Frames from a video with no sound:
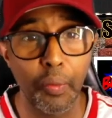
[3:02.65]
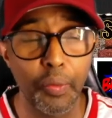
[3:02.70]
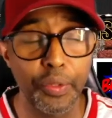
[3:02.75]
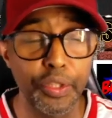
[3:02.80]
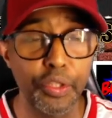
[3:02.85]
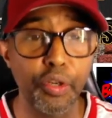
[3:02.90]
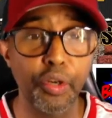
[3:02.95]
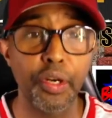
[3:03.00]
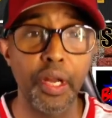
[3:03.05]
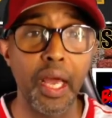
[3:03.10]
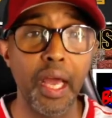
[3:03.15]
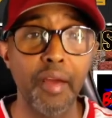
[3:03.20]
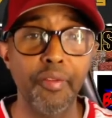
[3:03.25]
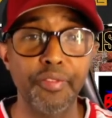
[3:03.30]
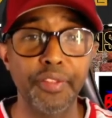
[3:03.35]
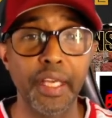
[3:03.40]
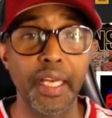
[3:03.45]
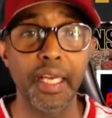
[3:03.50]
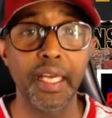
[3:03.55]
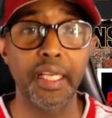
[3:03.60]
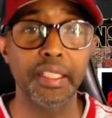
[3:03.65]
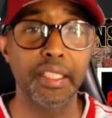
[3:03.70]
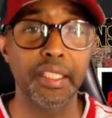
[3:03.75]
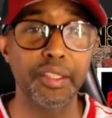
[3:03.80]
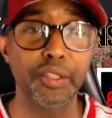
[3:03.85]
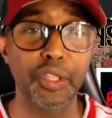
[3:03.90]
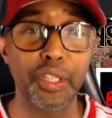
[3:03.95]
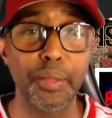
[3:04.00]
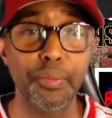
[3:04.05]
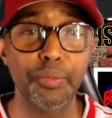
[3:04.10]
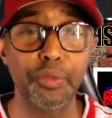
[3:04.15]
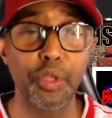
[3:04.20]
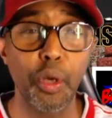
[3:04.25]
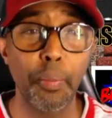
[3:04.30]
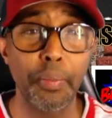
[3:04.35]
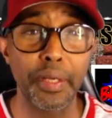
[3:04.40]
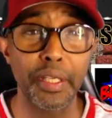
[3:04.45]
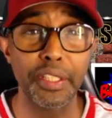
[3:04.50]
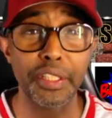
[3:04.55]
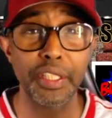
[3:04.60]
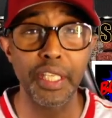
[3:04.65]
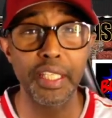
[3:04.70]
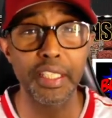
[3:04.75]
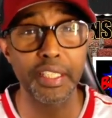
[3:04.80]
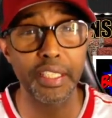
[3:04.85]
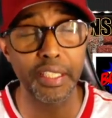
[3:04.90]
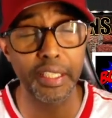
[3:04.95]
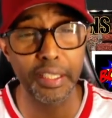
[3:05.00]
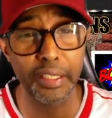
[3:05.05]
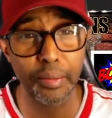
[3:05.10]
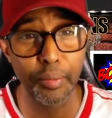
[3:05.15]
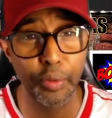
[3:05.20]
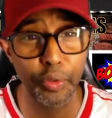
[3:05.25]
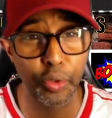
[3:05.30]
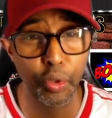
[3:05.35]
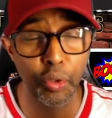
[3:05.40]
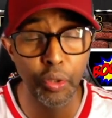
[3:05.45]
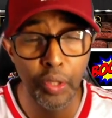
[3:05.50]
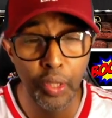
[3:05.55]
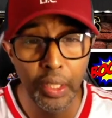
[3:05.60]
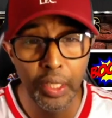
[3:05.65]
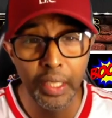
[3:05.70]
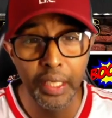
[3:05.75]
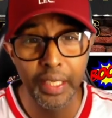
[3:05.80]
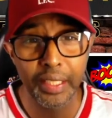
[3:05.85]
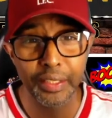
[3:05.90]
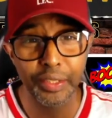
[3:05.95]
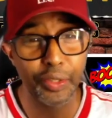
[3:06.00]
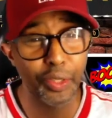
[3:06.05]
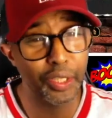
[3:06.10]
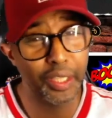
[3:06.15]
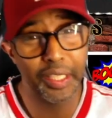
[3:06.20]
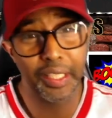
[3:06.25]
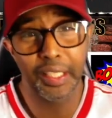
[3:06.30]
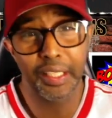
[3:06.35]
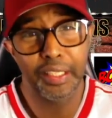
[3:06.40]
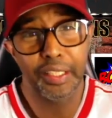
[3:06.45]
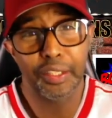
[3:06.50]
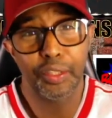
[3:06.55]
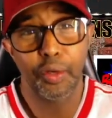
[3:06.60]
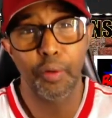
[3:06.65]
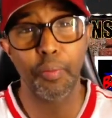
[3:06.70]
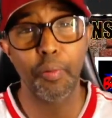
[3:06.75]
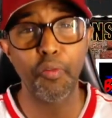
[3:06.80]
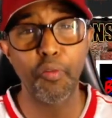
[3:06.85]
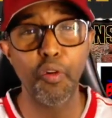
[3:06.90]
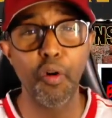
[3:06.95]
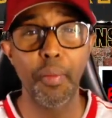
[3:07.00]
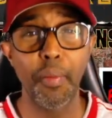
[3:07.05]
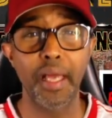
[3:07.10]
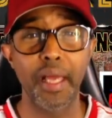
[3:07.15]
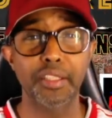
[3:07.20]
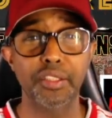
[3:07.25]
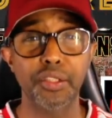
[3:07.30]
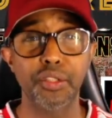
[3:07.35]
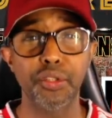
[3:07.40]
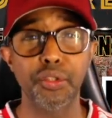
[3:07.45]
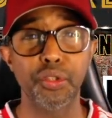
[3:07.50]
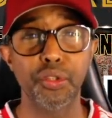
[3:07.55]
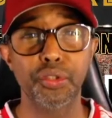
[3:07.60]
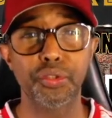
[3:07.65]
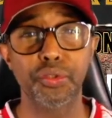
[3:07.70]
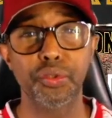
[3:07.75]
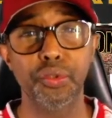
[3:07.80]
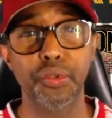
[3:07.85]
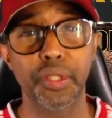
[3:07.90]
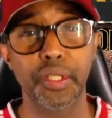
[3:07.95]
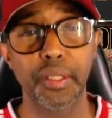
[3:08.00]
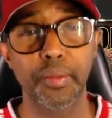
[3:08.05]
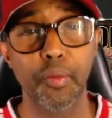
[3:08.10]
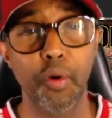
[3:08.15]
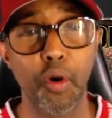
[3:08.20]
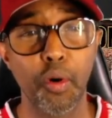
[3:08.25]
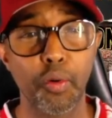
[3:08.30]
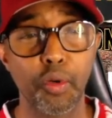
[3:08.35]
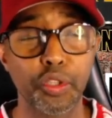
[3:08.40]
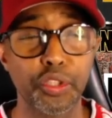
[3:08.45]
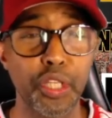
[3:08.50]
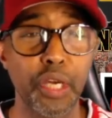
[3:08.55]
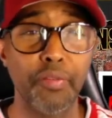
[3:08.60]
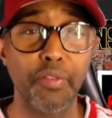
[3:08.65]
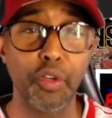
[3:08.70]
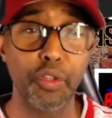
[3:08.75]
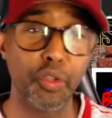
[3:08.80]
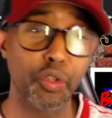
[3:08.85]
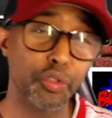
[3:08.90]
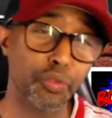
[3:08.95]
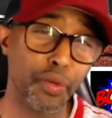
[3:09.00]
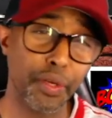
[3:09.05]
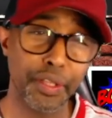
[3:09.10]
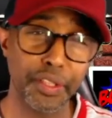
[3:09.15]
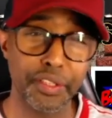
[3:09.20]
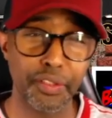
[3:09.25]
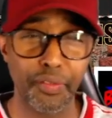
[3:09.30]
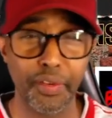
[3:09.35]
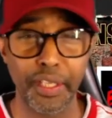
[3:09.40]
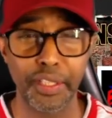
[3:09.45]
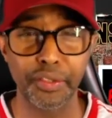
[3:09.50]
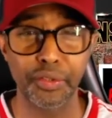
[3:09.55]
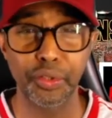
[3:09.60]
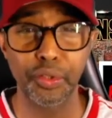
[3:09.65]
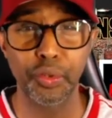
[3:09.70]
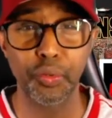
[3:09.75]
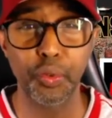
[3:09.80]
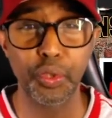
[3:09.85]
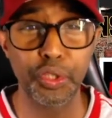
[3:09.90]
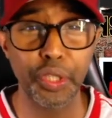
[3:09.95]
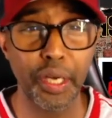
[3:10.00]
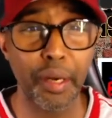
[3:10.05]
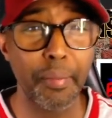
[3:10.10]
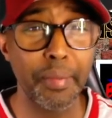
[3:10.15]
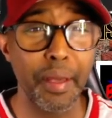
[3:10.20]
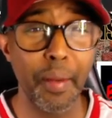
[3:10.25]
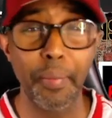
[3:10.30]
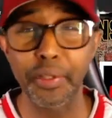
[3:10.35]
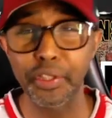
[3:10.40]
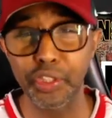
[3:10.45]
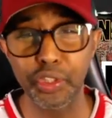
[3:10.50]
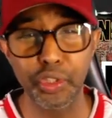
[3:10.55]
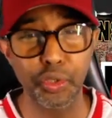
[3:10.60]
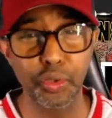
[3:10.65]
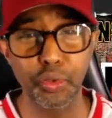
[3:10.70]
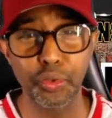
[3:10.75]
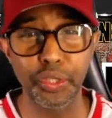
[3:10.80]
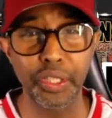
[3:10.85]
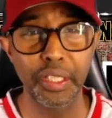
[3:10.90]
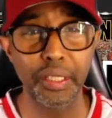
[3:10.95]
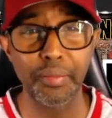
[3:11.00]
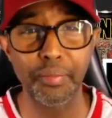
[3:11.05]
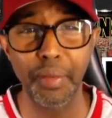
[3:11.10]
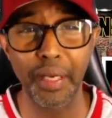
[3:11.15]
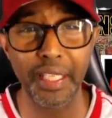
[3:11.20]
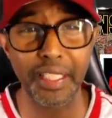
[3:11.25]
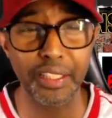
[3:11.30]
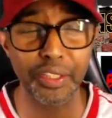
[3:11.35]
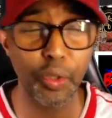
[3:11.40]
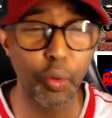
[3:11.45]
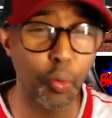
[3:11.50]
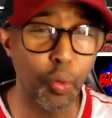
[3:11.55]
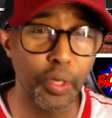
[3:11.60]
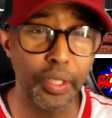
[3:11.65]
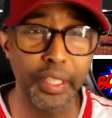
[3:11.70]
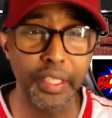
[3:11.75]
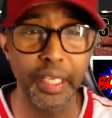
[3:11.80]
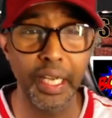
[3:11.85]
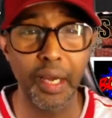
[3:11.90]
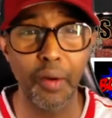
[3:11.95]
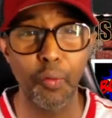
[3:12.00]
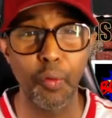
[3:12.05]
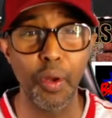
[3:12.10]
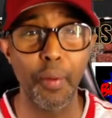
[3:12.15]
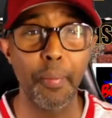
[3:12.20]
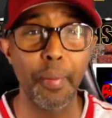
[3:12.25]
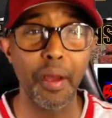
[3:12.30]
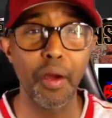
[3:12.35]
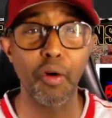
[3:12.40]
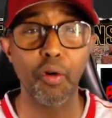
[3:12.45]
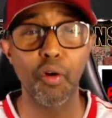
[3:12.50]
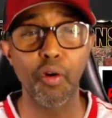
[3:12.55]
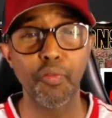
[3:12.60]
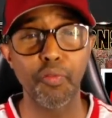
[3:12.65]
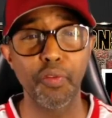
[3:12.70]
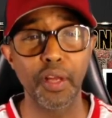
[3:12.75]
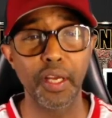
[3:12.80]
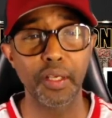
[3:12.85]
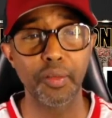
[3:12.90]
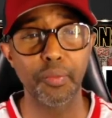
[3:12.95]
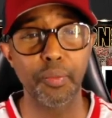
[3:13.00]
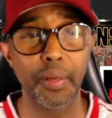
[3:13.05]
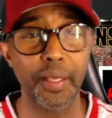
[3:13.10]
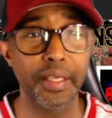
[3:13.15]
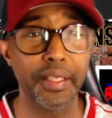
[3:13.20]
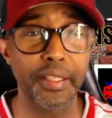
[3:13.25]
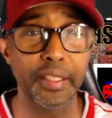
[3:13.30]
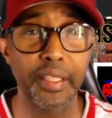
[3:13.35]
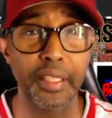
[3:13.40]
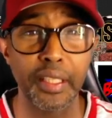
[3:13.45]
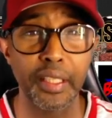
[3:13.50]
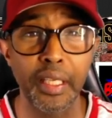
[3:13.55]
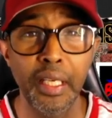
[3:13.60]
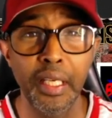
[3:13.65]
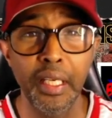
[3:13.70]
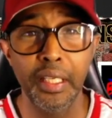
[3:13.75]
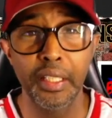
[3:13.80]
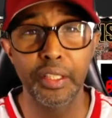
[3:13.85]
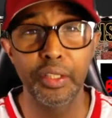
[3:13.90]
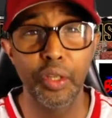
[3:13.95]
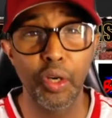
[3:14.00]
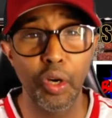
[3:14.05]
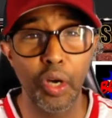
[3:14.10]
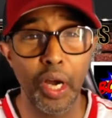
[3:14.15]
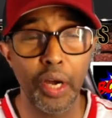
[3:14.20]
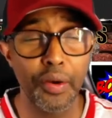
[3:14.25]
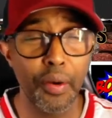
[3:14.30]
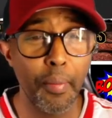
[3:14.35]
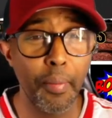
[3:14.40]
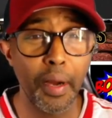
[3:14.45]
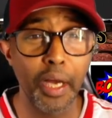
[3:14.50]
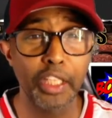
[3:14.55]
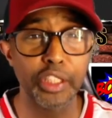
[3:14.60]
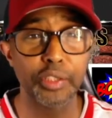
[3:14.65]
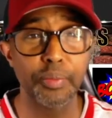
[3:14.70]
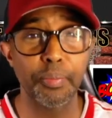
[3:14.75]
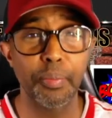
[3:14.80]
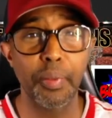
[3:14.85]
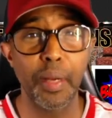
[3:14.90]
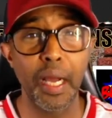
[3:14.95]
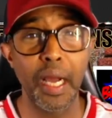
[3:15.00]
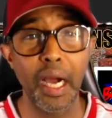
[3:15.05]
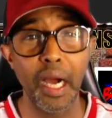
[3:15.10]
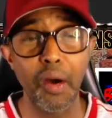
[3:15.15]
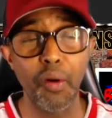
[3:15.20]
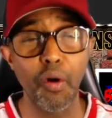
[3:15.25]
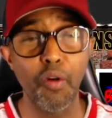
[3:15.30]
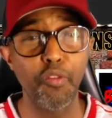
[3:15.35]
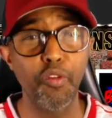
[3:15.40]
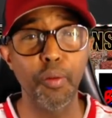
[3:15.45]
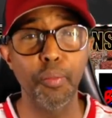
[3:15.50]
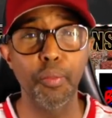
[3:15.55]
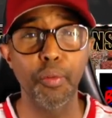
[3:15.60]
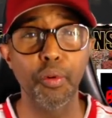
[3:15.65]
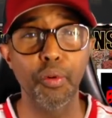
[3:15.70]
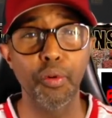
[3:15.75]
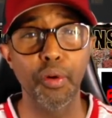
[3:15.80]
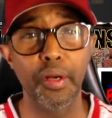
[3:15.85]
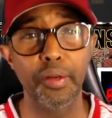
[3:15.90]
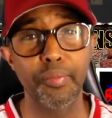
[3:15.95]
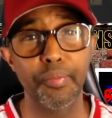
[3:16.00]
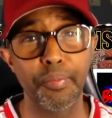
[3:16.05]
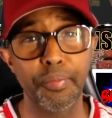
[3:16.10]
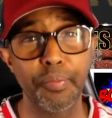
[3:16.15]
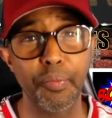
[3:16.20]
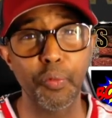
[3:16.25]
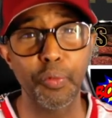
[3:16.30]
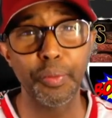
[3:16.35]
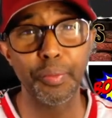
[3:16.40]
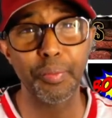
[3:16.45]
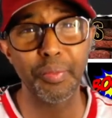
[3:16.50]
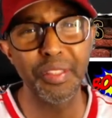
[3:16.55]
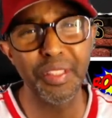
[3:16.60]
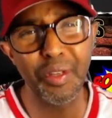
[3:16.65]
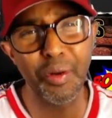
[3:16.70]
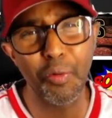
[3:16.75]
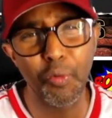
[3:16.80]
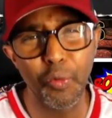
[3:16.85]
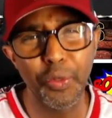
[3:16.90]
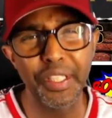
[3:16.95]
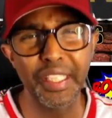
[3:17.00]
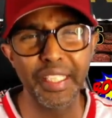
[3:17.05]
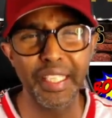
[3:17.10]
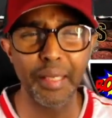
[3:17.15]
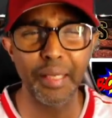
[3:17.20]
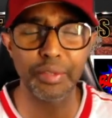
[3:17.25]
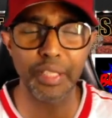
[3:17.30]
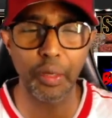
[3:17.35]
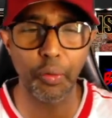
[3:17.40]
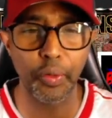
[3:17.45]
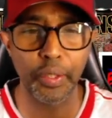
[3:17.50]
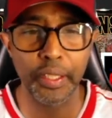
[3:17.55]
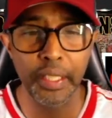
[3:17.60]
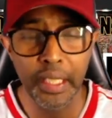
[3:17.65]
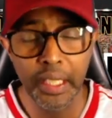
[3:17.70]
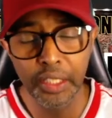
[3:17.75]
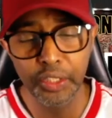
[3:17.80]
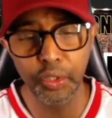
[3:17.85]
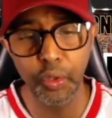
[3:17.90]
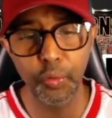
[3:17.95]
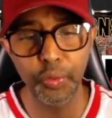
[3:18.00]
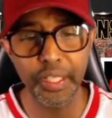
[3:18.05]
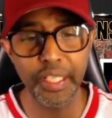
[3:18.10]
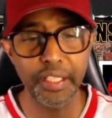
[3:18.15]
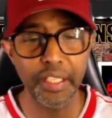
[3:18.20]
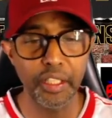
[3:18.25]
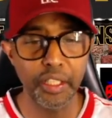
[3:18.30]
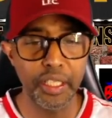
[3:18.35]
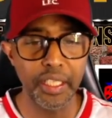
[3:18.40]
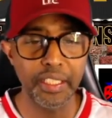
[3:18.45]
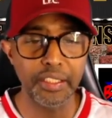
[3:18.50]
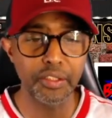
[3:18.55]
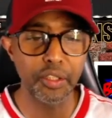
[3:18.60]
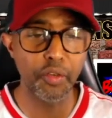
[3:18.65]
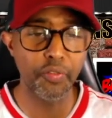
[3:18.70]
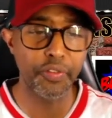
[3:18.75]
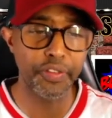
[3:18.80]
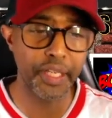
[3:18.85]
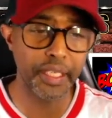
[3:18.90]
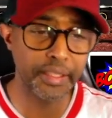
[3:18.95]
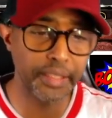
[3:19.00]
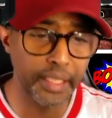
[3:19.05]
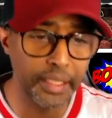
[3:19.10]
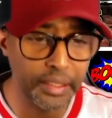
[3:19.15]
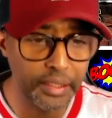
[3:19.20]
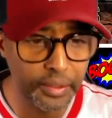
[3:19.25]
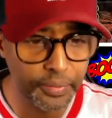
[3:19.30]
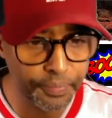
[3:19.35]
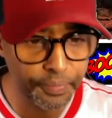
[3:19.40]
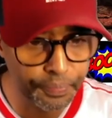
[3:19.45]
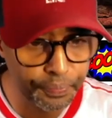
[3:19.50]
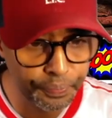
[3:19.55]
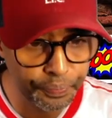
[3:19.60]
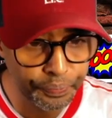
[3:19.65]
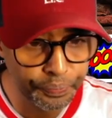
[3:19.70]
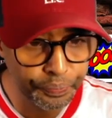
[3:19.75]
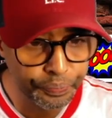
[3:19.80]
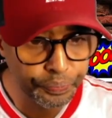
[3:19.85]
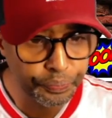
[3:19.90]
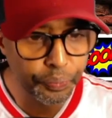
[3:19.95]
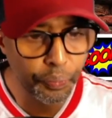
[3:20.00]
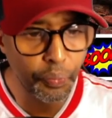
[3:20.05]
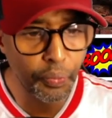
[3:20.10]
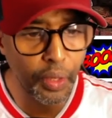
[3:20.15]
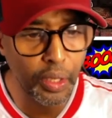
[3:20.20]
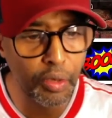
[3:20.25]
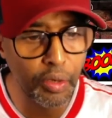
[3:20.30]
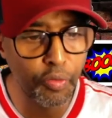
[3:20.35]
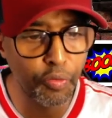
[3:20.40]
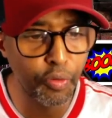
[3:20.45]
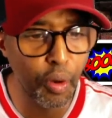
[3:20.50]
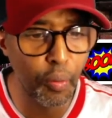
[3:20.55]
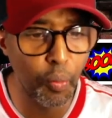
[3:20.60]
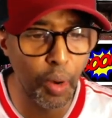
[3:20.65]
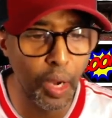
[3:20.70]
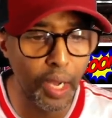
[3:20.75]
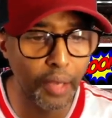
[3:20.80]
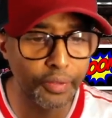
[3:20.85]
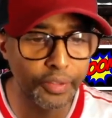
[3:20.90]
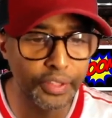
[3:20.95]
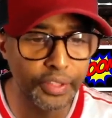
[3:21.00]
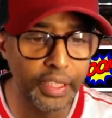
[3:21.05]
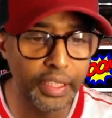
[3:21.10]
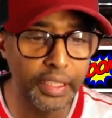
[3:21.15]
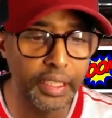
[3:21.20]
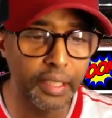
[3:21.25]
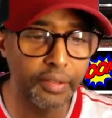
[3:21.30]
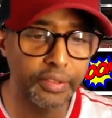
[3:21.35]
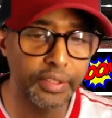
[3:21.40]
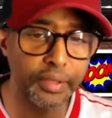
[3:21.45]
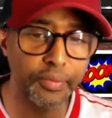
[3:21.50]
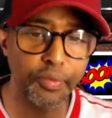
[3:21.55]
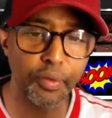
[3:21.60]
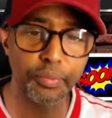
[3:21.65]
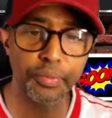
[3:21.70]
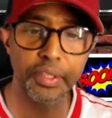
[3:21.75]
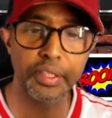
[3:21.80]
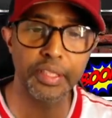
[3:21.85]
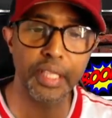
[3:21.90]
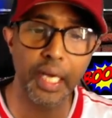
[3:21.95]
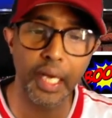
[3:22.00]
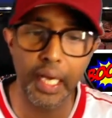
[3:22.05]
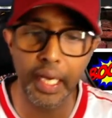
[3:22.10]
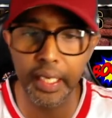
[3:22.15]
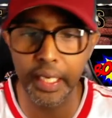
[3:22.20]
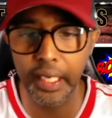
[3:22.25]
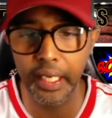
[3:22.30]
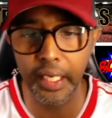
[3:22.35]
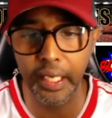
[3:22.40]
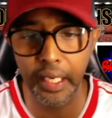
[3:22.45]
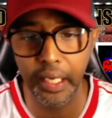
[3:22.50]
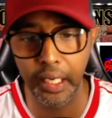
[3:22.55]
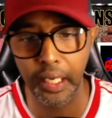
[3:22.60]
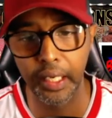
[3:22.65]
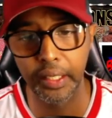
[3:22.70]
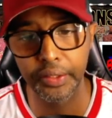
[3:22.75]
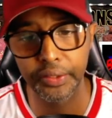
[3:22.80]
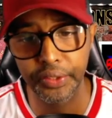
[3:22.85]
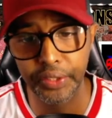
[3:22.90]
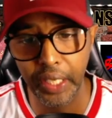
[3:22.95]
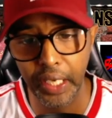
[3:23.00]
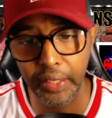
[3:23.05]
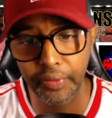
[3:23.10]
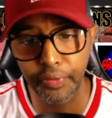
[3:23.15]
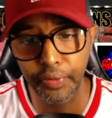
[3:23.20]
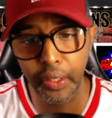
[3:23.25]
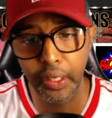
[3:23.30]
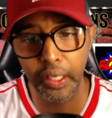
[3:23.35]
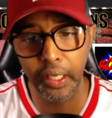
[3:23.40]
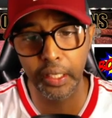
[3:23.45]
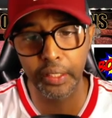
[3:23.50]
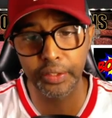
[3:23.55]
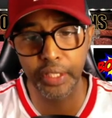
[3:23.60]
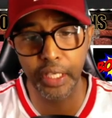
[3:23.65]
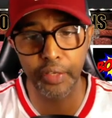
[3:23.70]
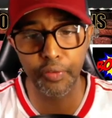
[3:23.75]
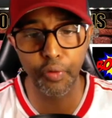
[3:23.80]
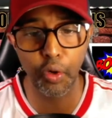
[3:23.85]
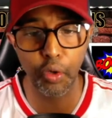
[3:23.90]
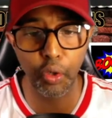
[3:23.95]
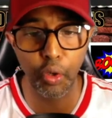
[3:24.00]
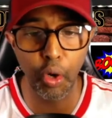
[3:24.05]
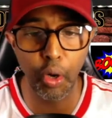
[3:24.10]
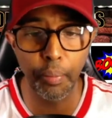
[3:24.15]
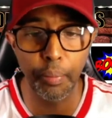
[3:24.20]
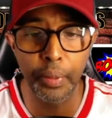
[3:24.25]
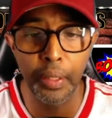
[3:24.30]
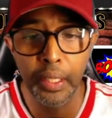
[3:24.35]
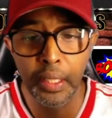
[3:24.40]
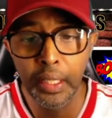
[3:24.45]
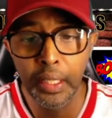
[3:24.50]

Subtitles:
when you don't have that and then you keep chopping and changing in the middle, you're not gonna, you know, perform as you used to anymore because you haven't got those runners around you. We're trying to be a positional team, but it's not working out. We're better off like playing, you know, 100 miles per hour football and, you know, winning games that way. So with Enzo Fernandez, and from what I've seen from this guy, Dave O'Cop,